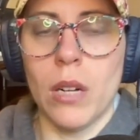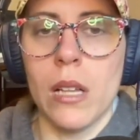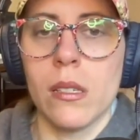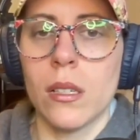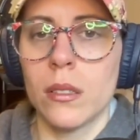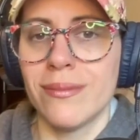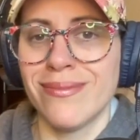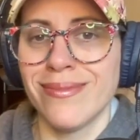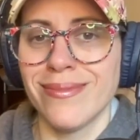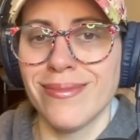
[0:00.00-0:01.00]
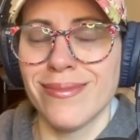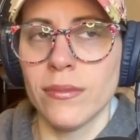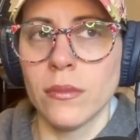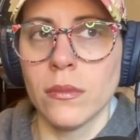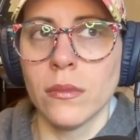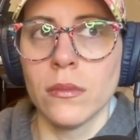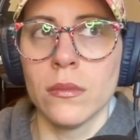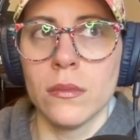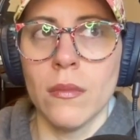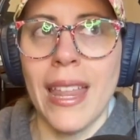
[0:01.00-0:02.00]
roster.
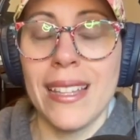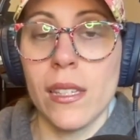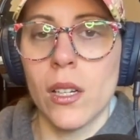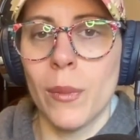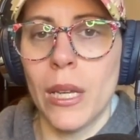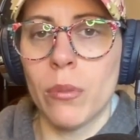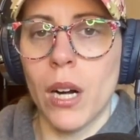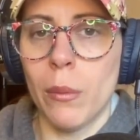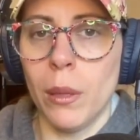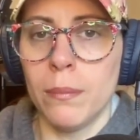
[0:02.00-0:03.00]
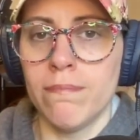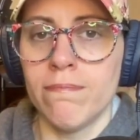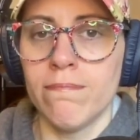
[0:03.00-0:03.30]
That's their main problem.